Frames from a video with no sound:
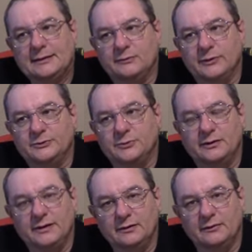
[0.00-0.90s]
which
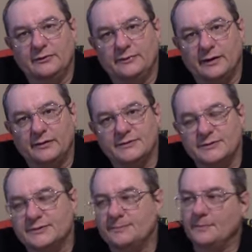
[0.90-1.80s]
will kill the
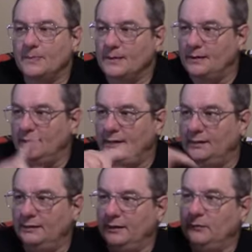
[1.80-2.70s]
viruses, and
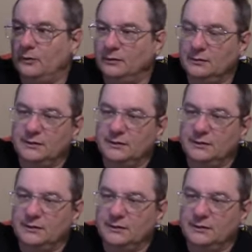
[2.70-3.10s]
then that water